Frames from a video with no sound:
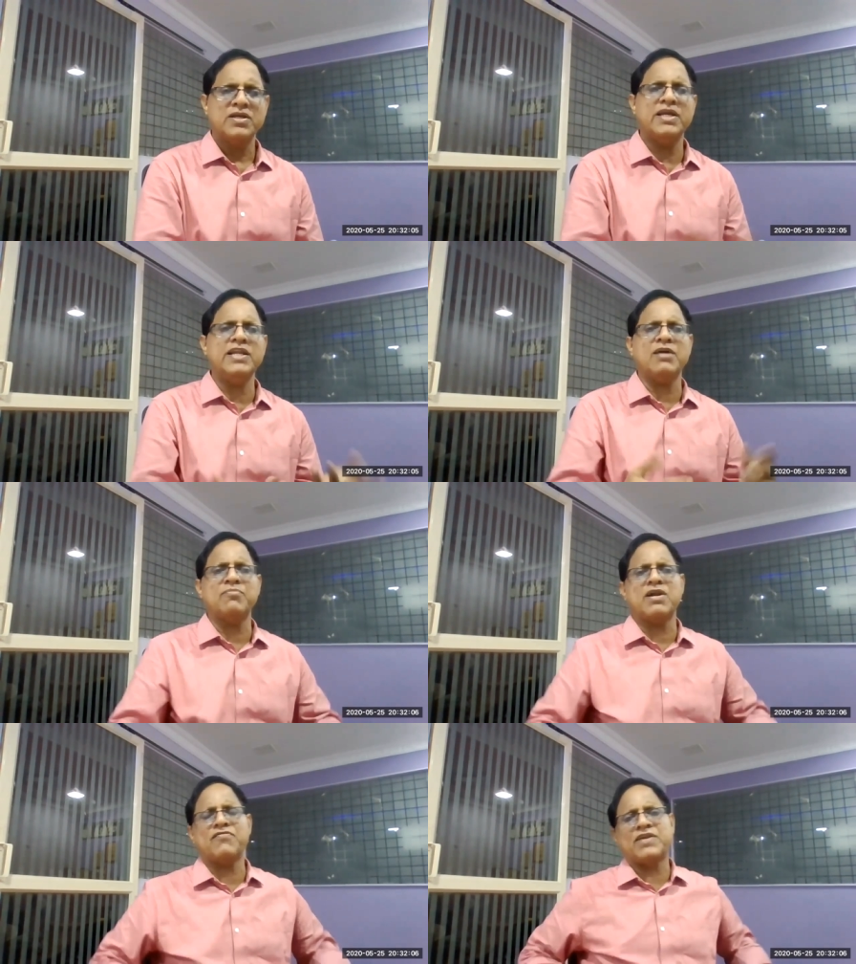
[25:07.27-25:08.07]
Any
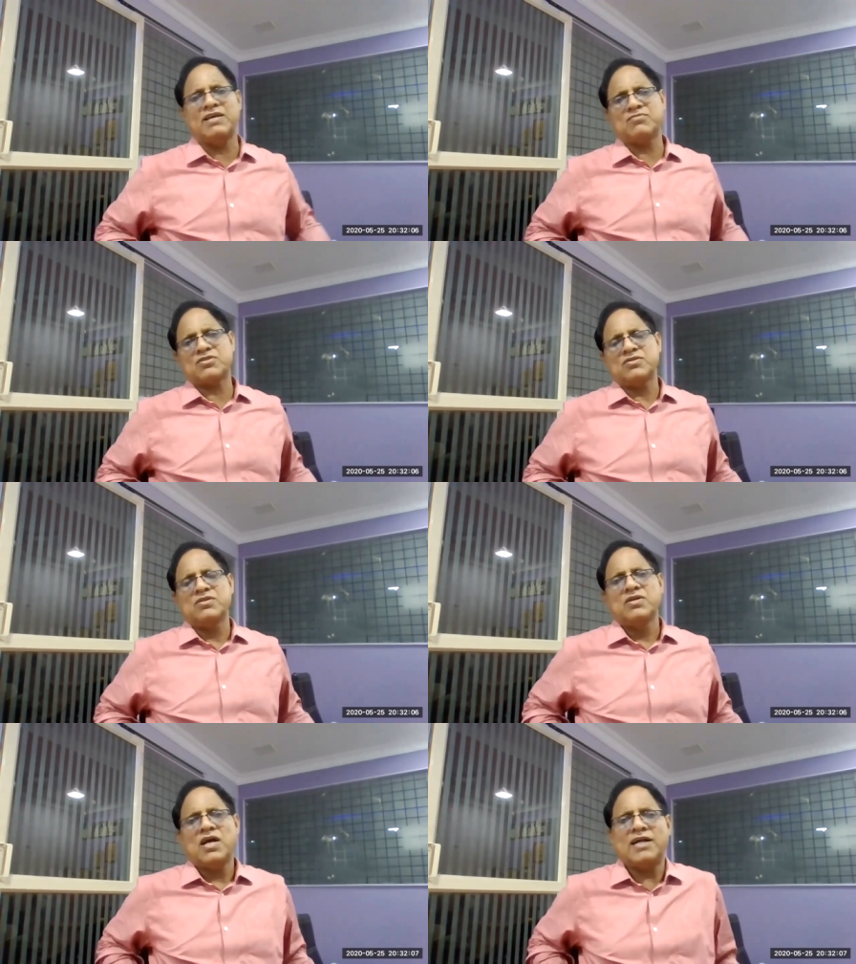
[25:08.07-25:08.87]
number of times.
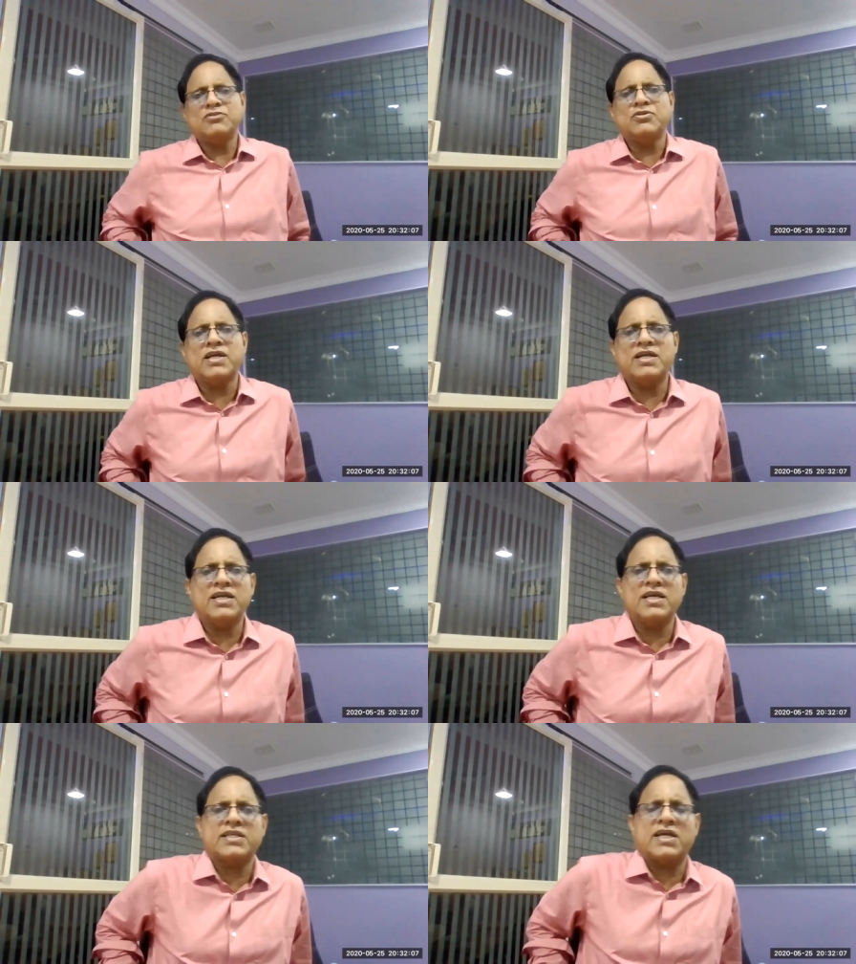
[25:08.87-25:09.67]

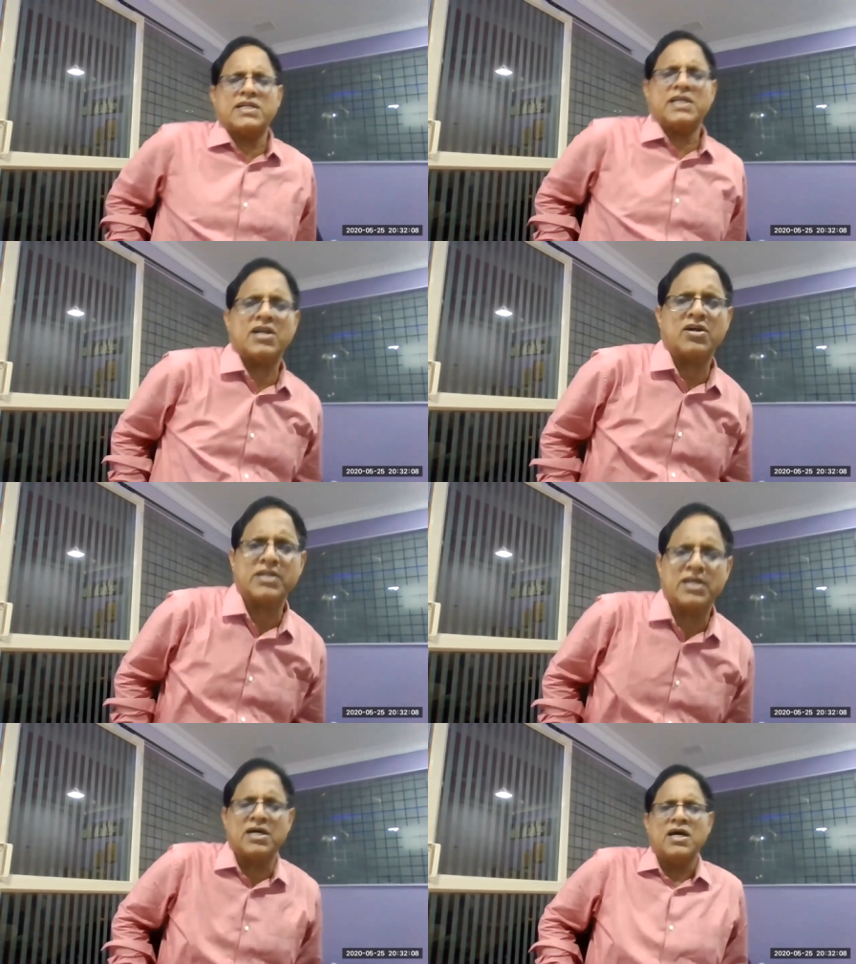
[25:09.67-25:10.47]
Adjudicating authority
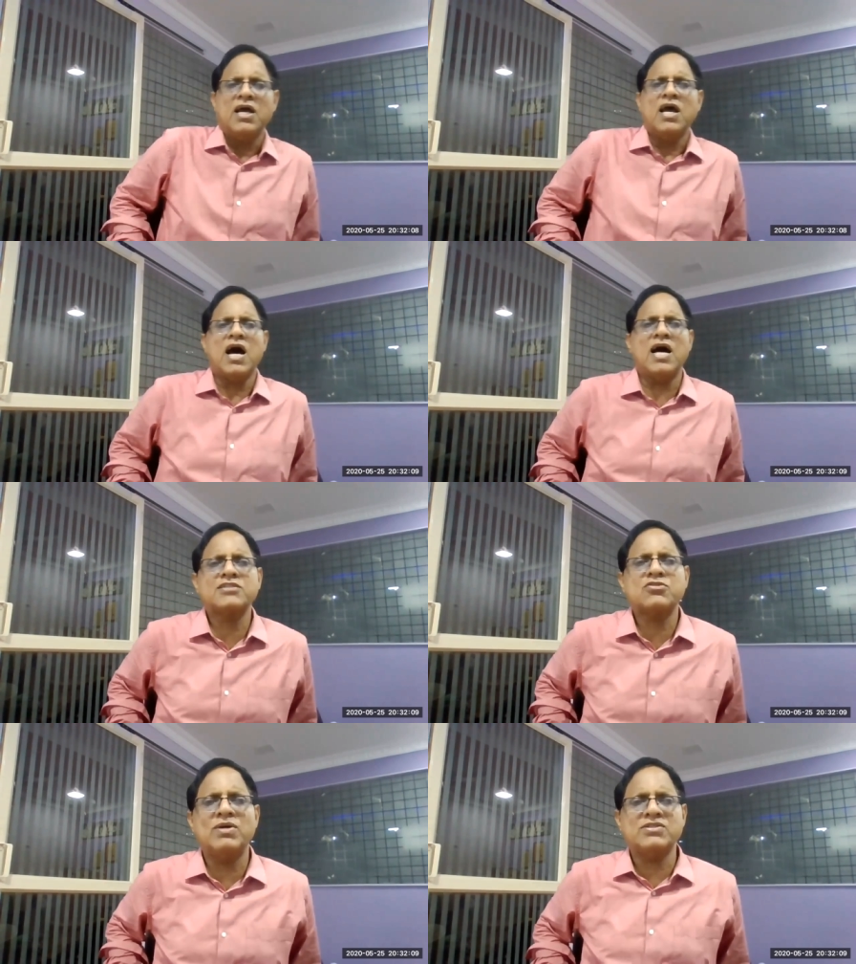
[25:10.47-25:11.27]
cannot uh,
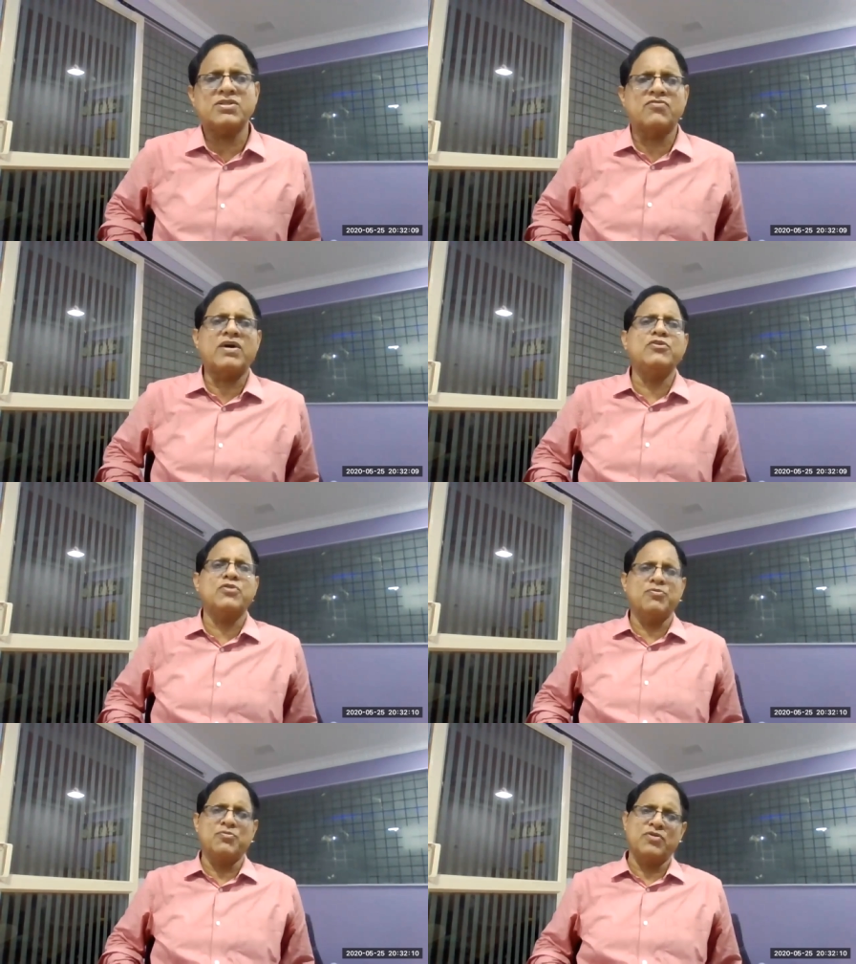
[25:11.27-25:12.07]
ask question why you
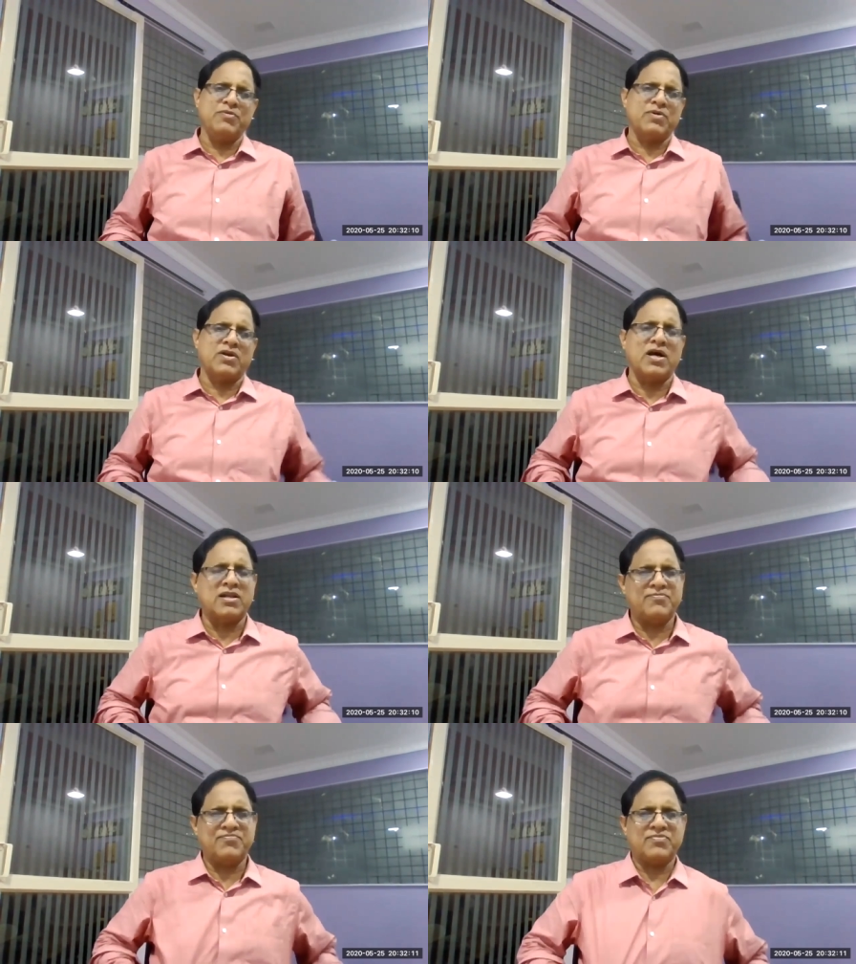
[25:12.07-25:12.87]
removed him and
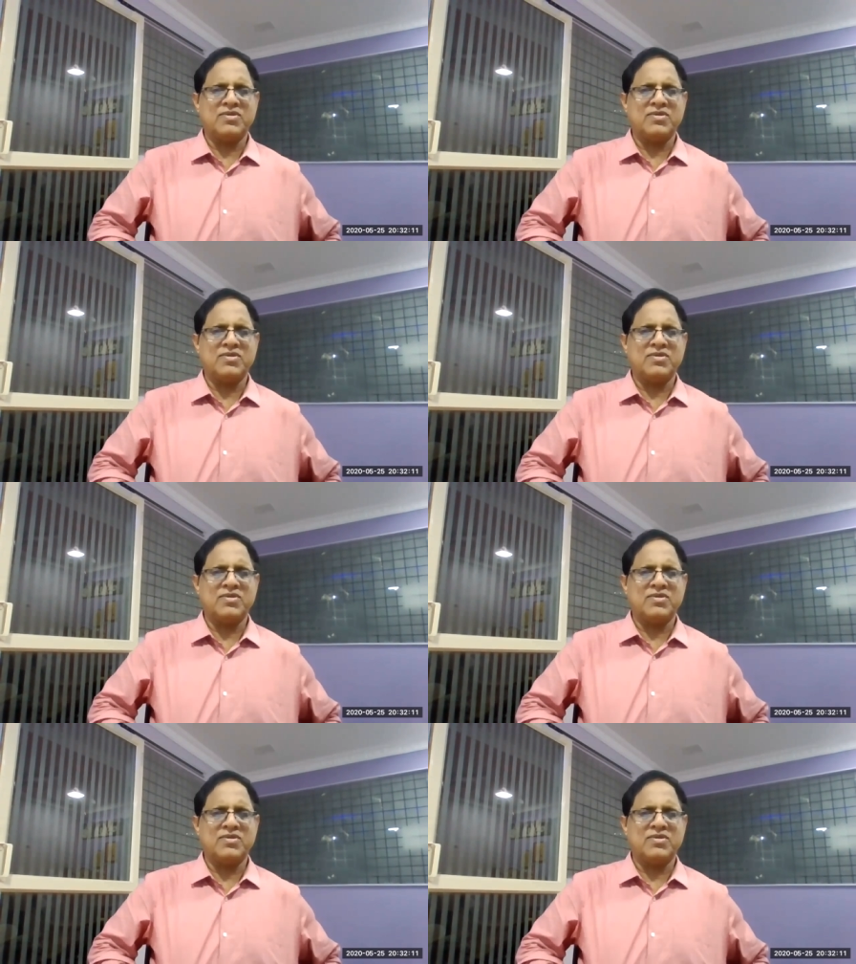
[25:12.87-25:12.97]
all.